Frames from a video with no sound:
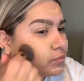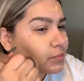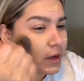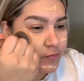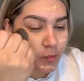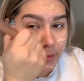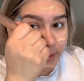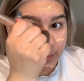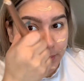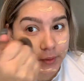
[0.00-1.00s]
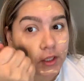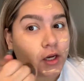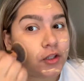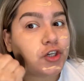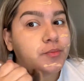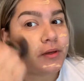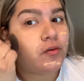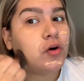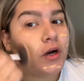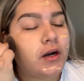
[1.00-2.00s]
have you played around with the colors
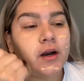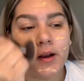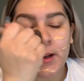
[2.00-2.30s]
before?